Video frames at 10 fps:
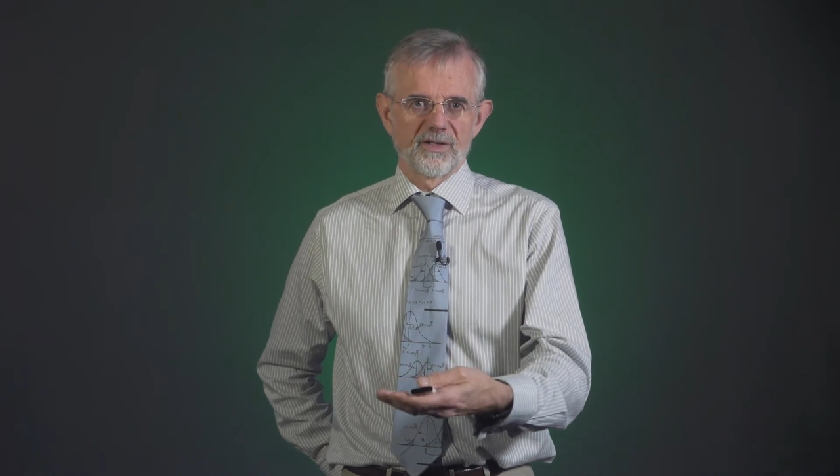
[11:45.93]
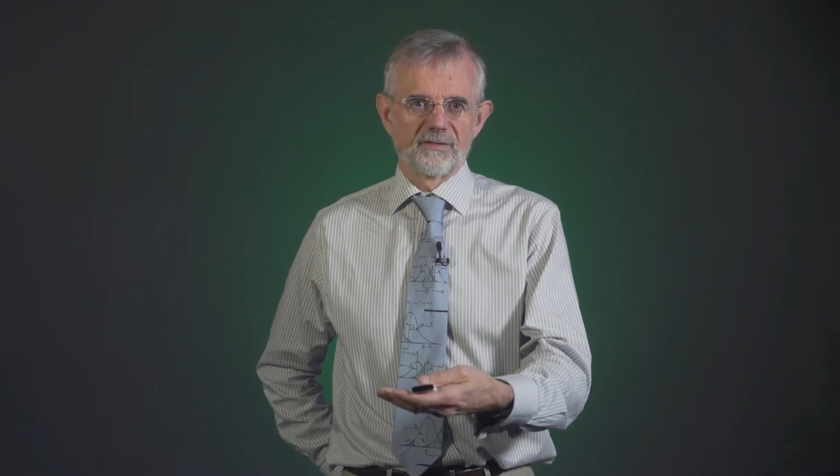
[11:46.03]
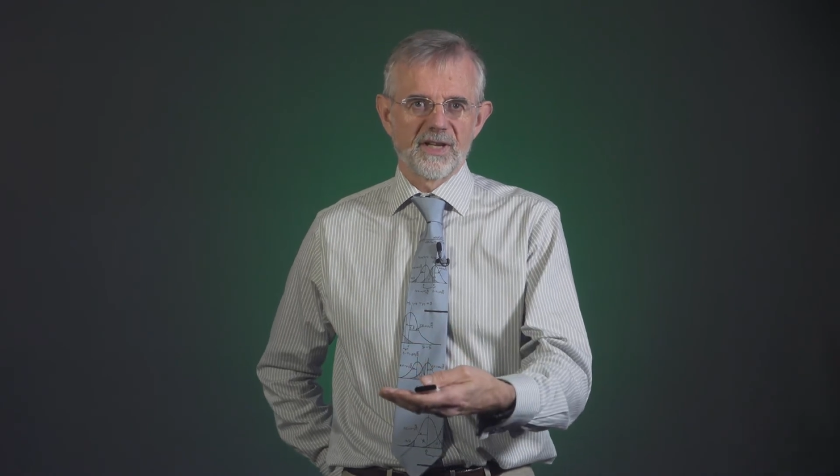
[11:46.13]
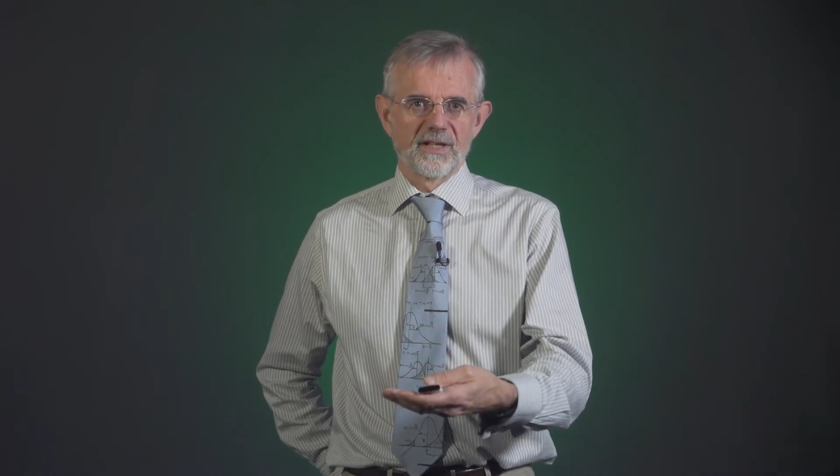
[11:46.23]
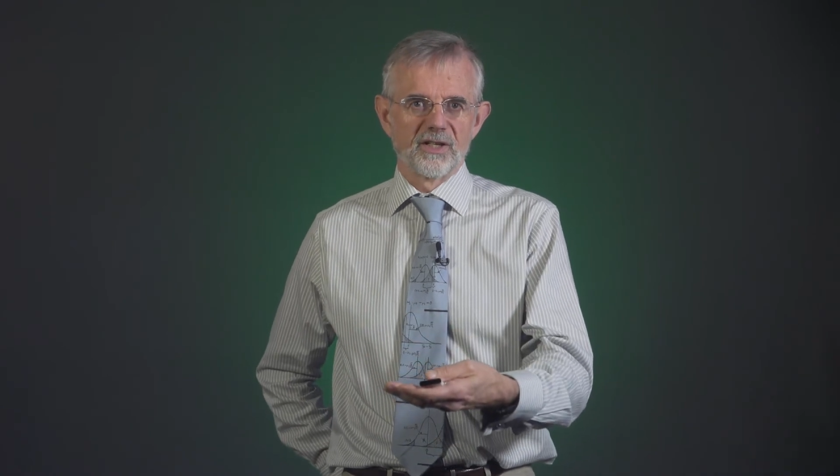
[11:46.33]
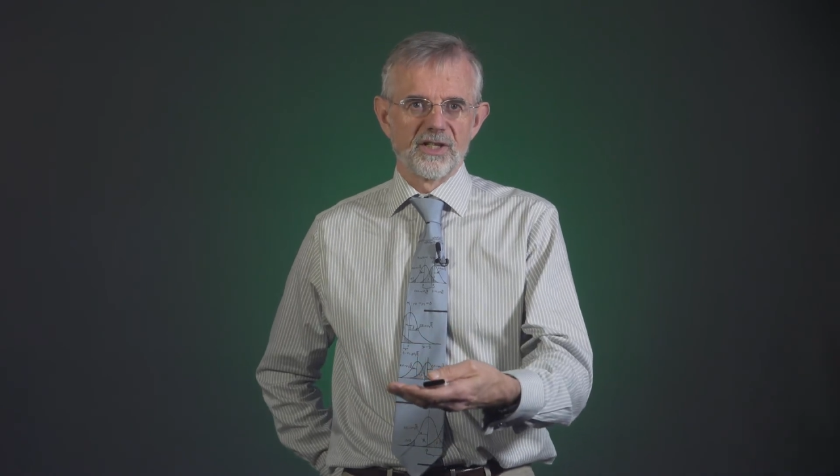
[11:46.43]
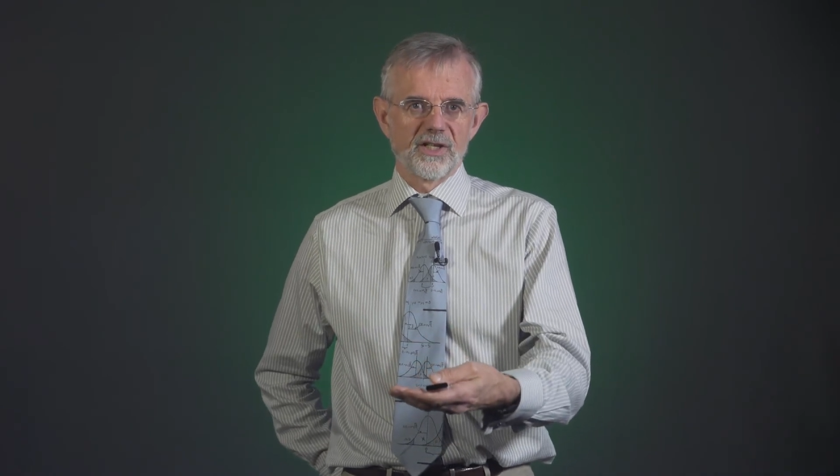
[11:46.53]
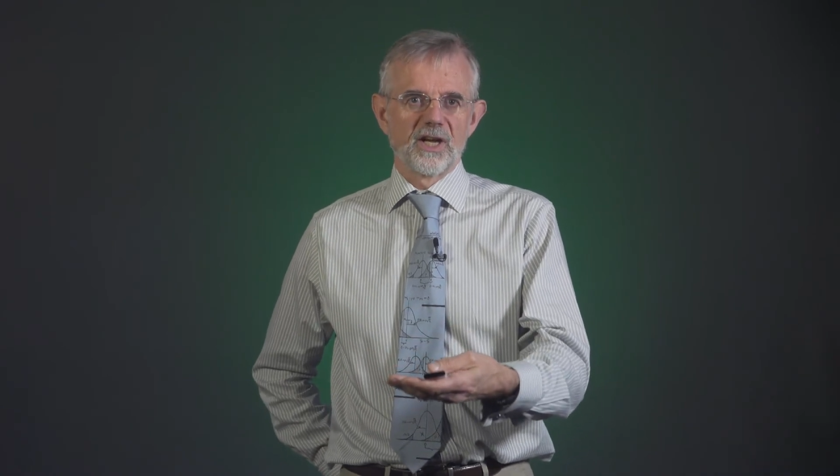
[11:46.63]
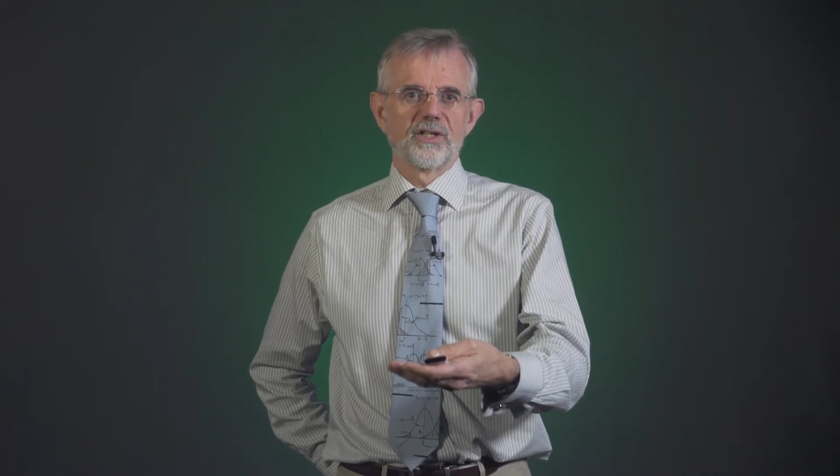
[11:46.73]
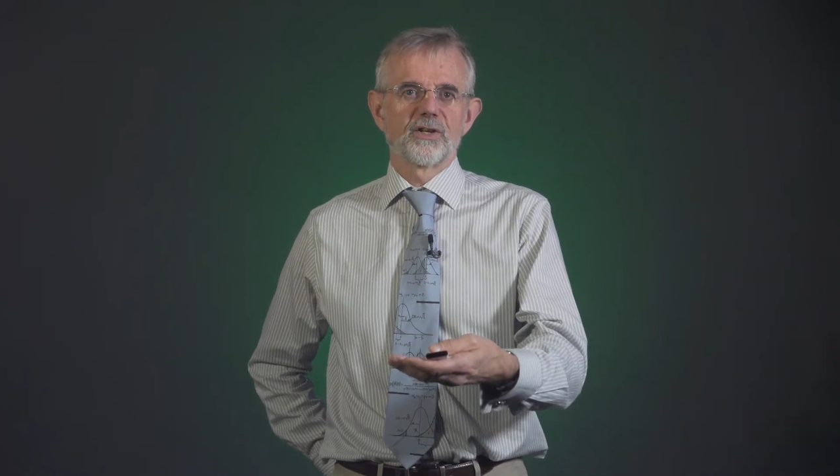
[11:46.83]
I've taken the
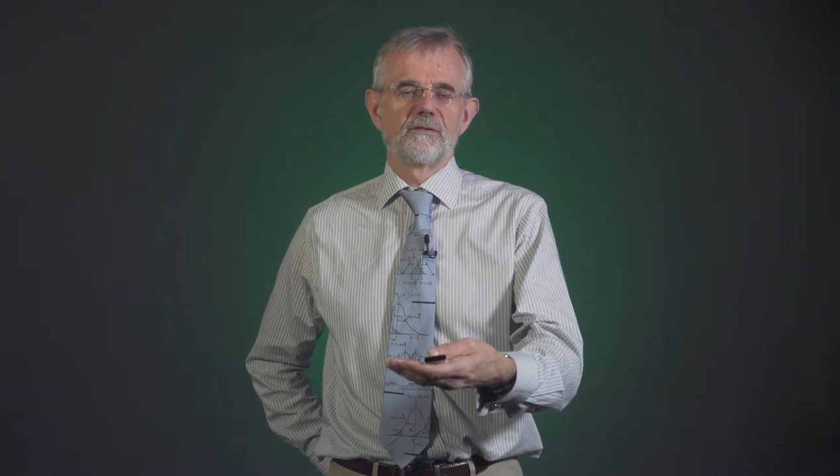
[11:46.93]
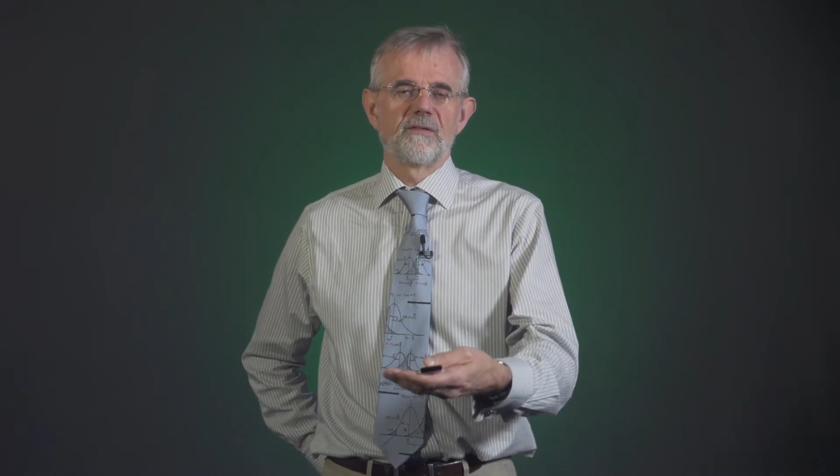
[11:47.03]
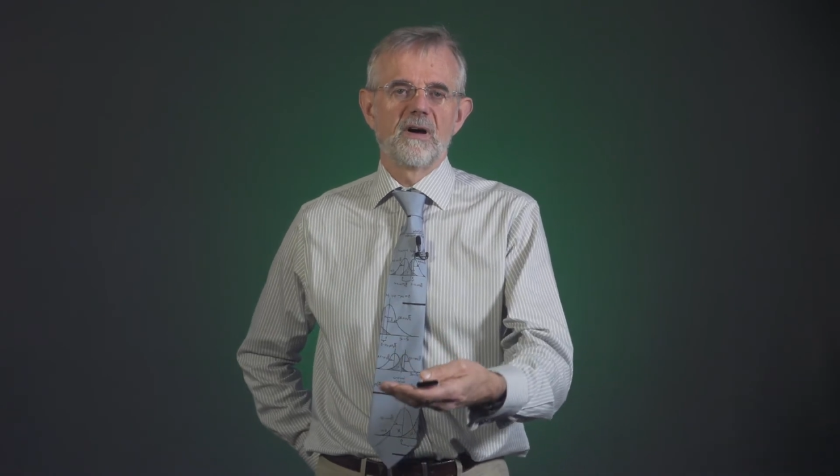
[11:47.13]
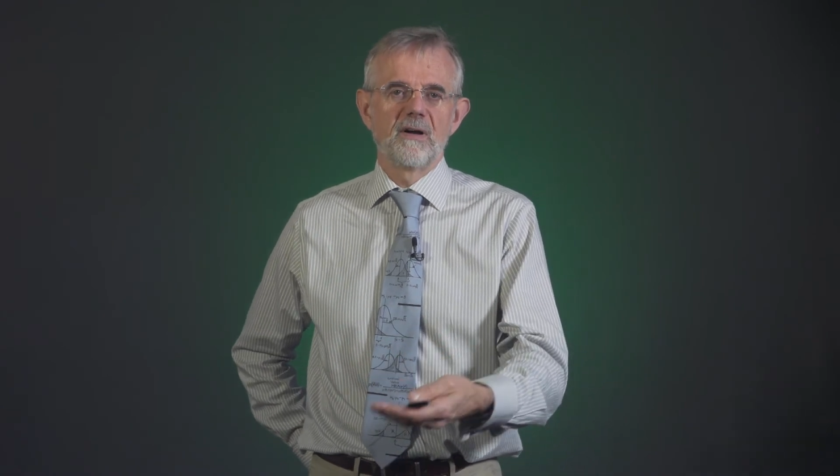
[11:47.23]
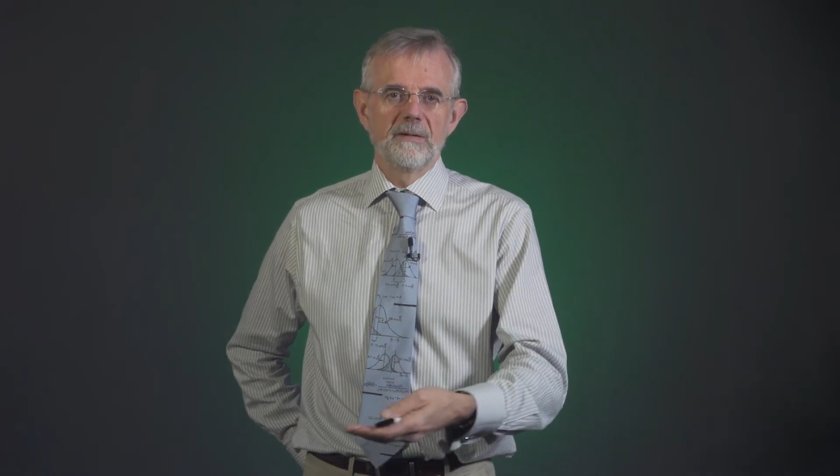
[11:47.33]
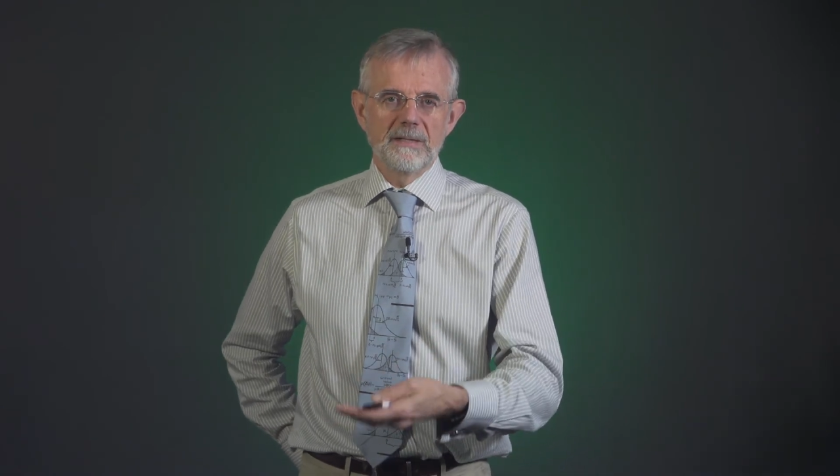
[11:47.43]
design so far,